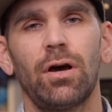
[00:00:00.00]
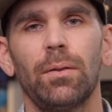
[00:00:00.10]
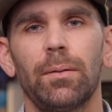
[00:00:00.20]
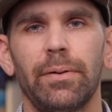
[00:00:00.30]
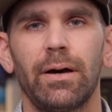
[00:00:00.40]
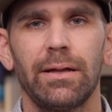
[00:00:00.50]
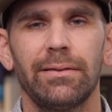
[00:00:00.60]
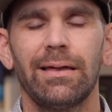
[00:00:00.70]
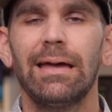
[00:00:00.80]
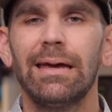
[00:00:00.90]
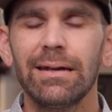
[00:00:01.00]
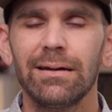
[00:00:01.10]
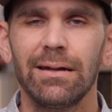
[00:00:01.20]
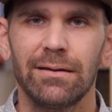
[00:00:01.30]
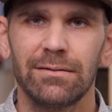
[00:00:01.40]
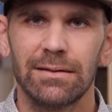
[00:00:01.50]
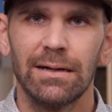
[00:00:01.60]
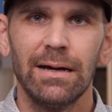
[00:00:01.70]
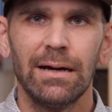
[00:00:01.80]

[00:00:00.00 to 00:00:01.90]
on the body, the anodizing